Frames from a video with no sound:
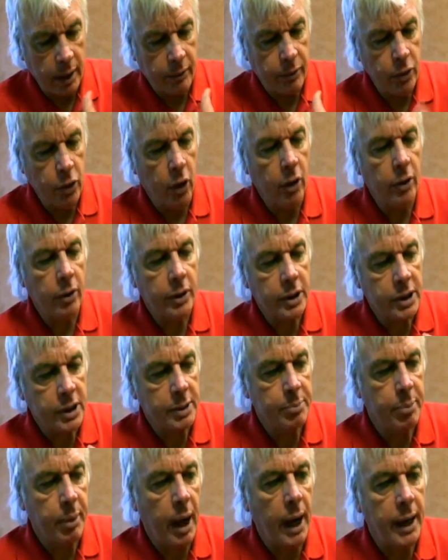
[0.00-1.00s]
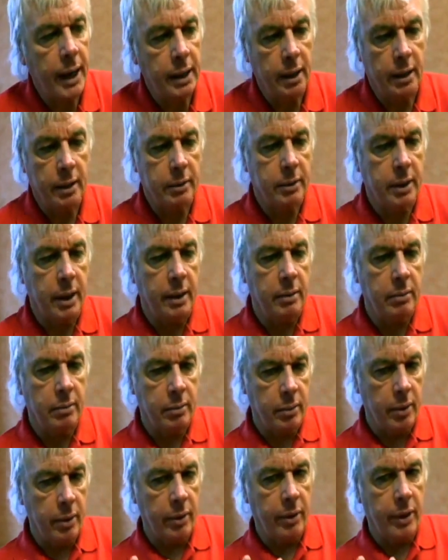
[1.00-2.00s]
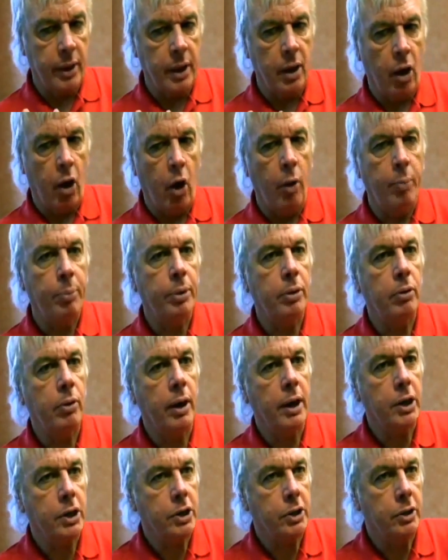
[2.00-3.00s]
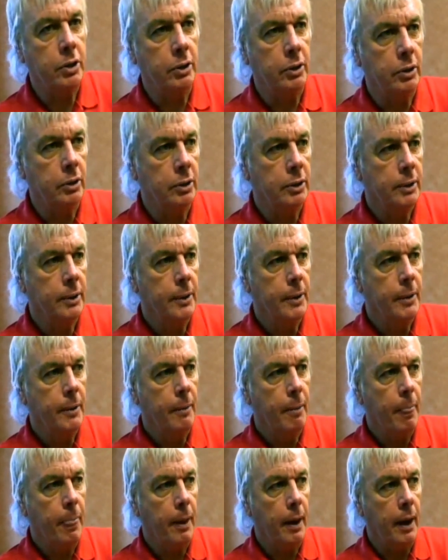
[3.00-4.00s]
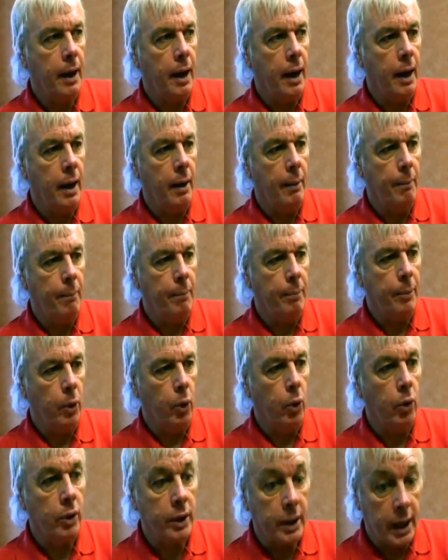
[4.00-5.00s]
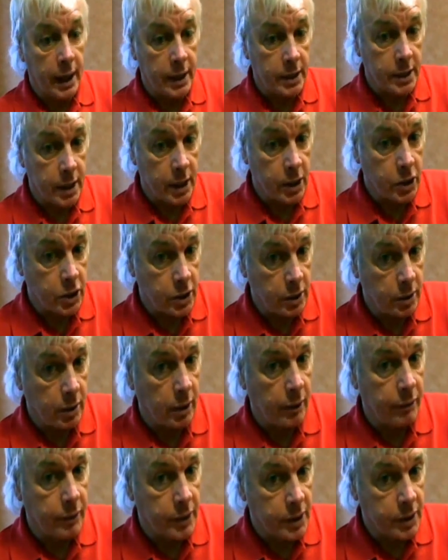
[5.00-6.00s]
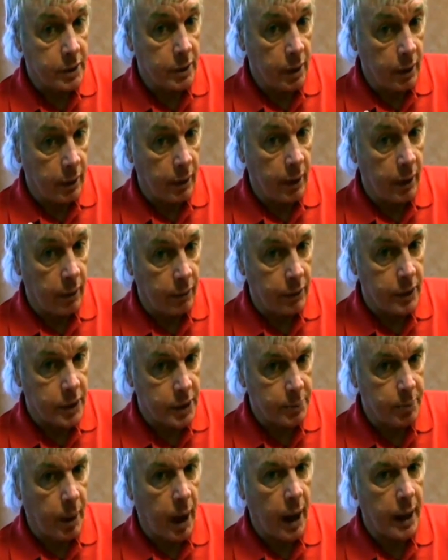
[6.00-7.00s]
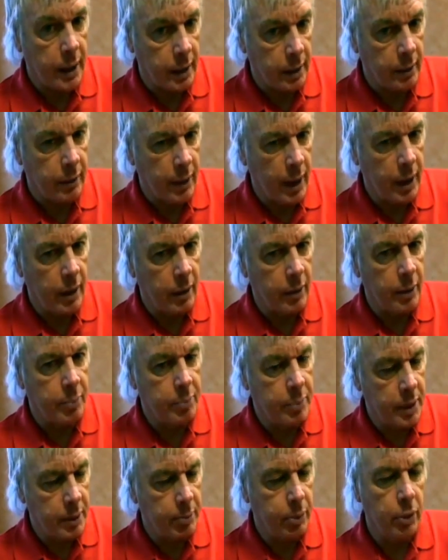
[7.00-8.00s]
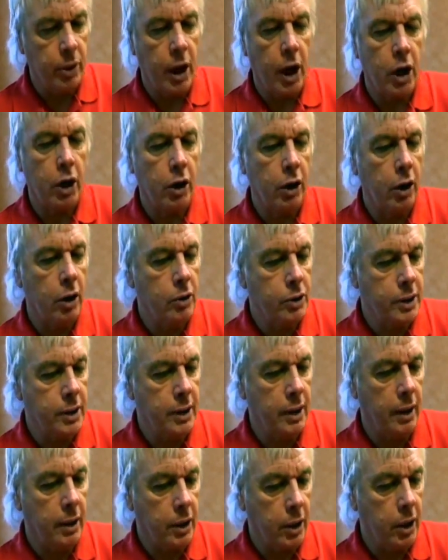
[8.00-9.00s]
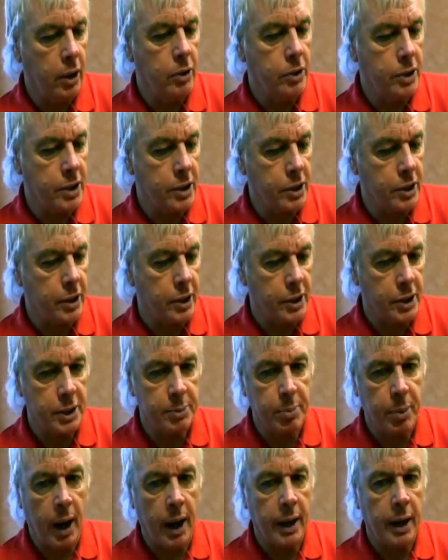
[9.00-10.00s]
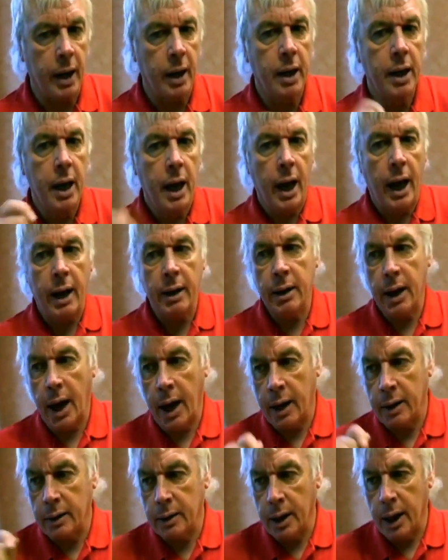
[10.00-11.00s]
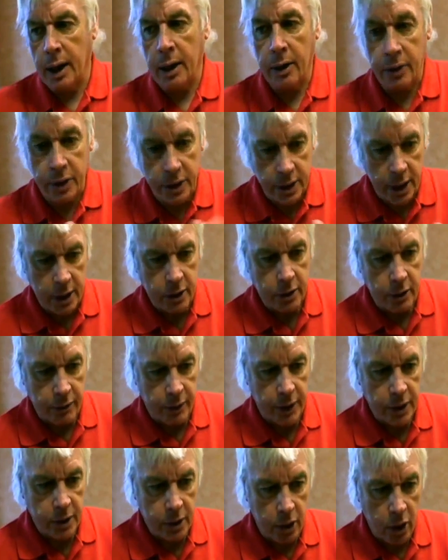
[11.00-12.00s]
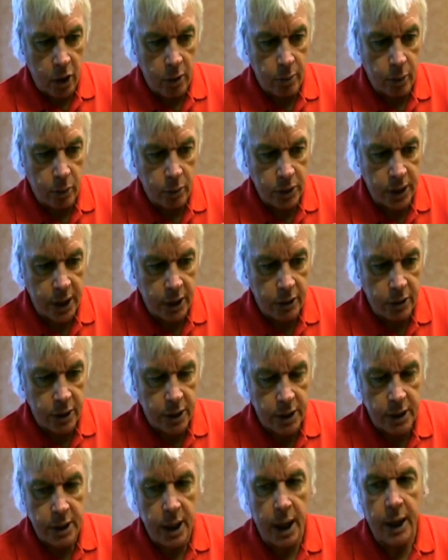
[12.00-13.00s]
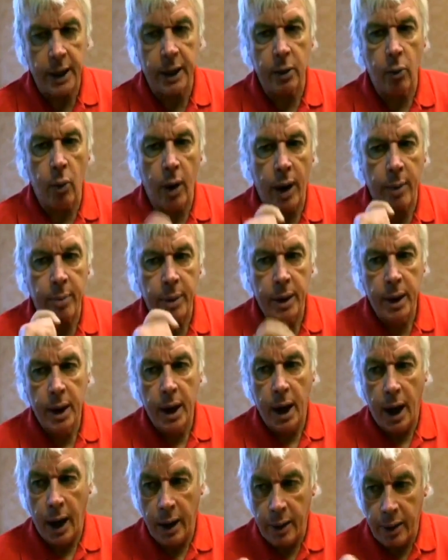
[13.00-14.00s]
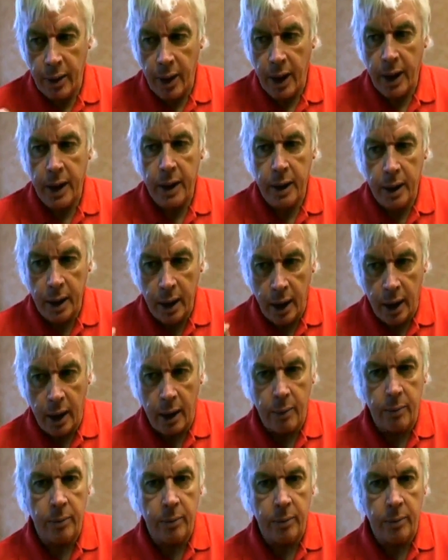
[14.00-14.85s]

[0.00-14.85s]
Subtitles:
if not the spider, then the operational organization of the spider. They are the people that are closest to the spider and at the center of this global secret society web, and they